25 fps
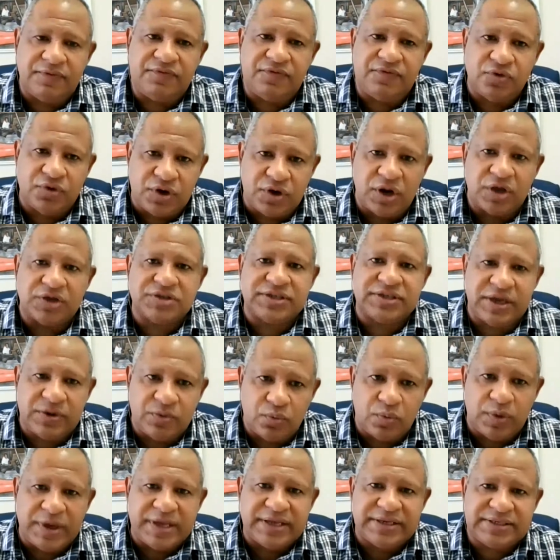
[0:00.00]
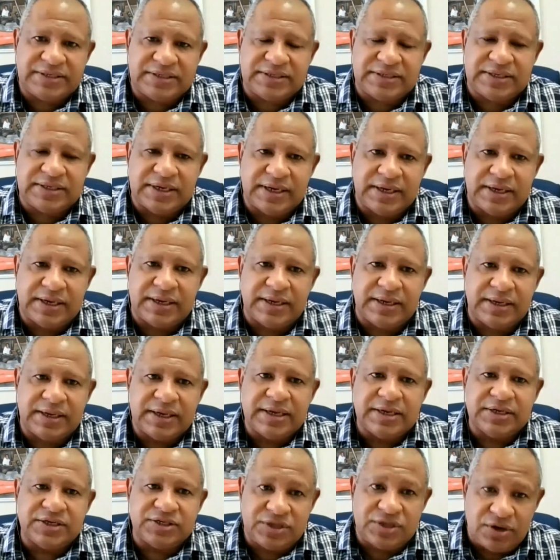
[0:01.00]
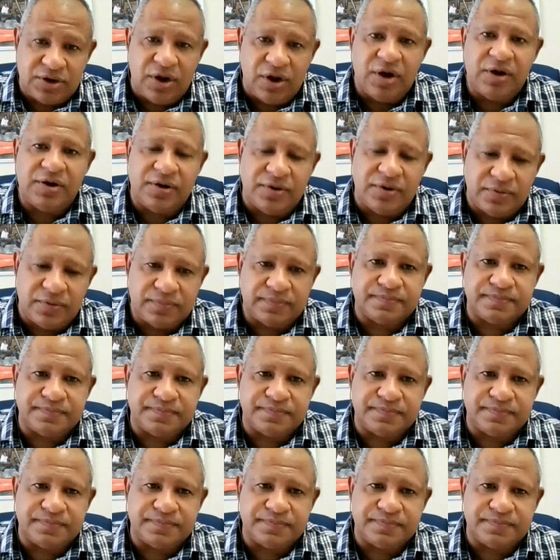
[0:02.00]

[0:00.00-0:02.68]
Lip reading: food loss and waste scenario.